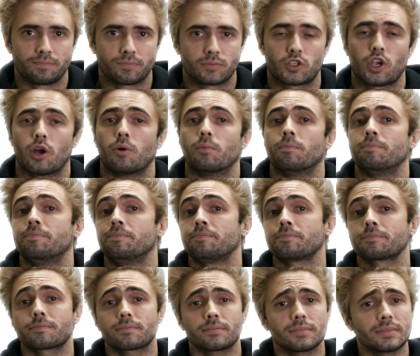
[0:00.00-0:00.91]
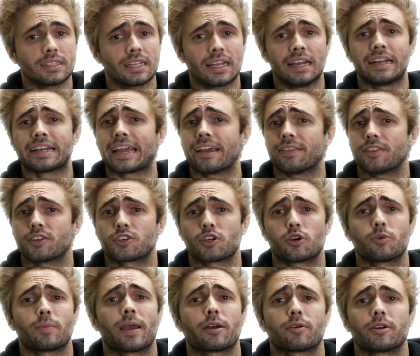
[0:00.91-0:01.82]
So again, the
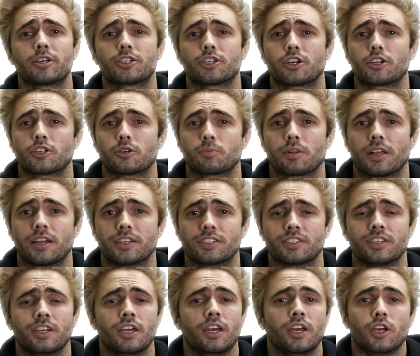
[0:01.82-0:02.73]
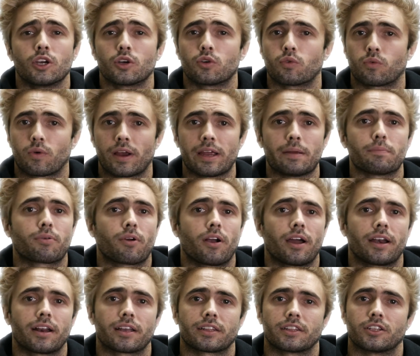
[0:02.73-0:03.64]
Towed Battery Charger Plus, great
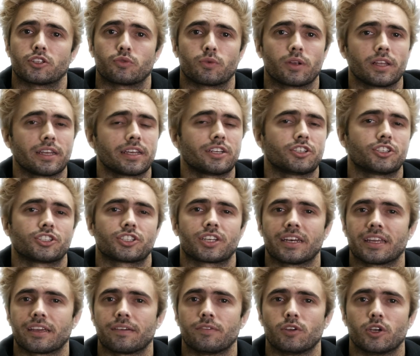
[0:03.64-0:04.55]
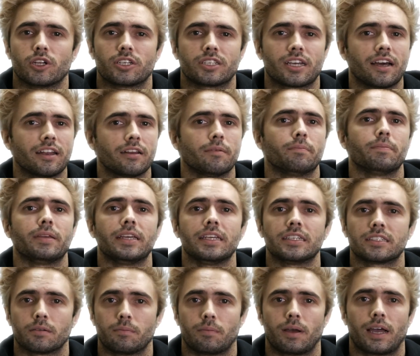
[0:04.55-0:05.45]
product that's really just going to give you a ton of
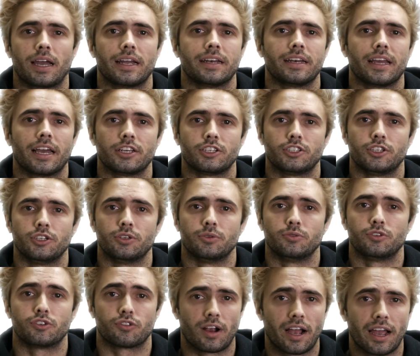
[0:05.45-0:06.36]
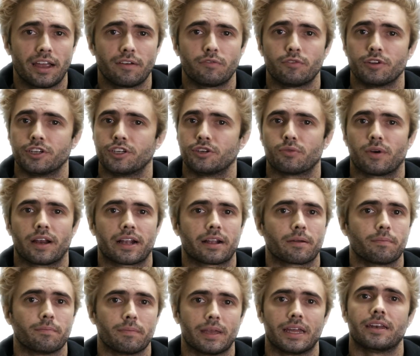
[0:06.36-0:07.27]
peace of mind as you drive. We do
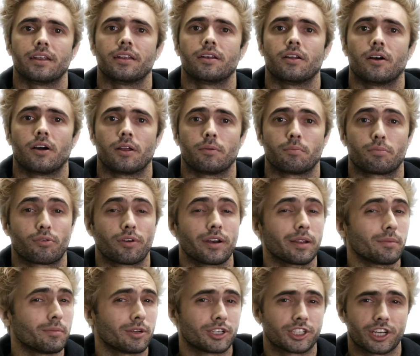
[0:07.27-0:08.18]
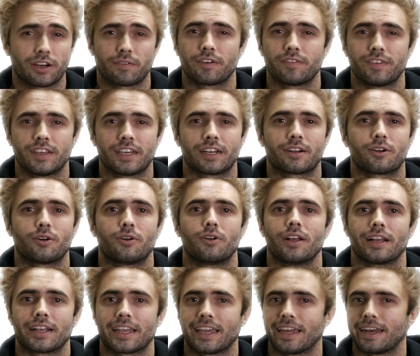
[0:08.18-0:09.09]
recommend it on pretty much every
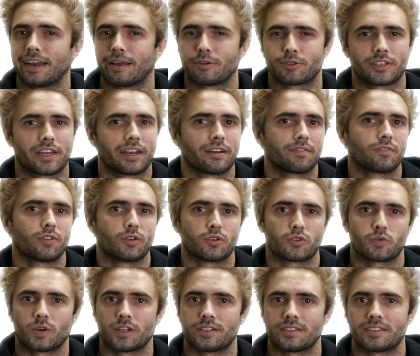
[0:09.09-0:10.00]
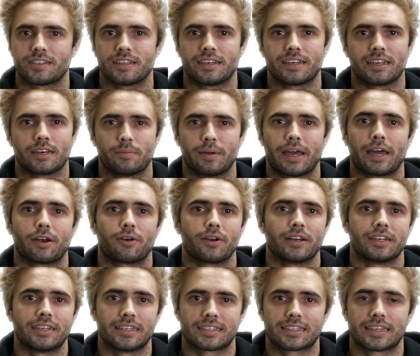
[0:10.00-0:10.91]
vehicle, again, outside of those ones that need a
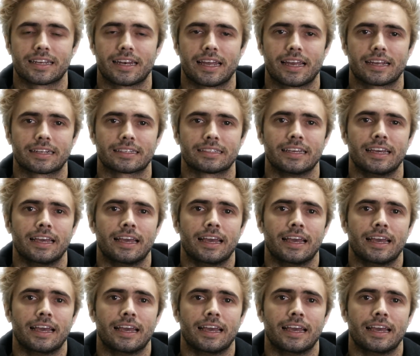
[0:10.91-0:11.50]
battery disconnect.